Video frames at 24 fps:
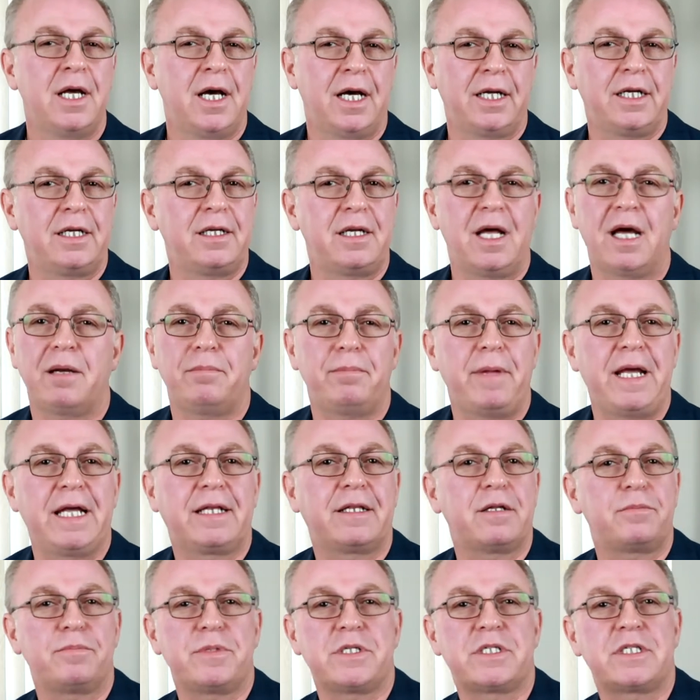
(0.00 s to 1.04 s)
I did not make
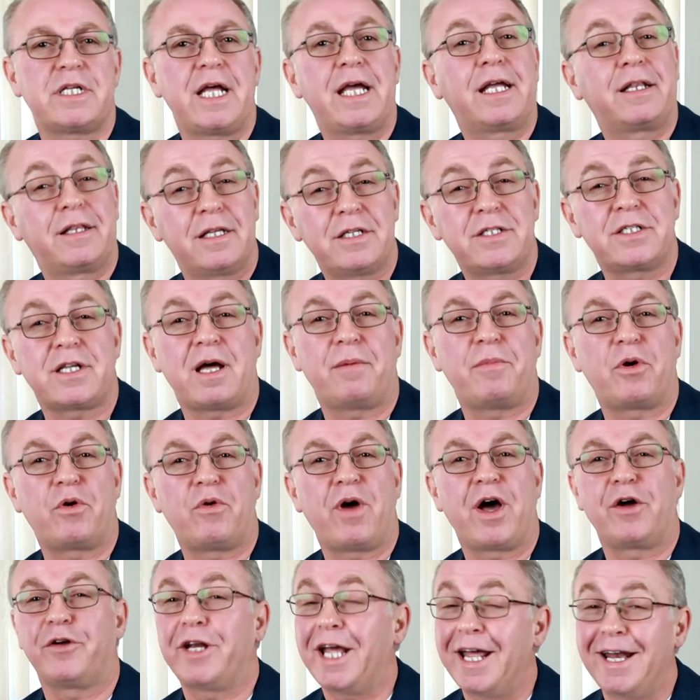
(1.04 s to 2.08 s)
that mistake this time around,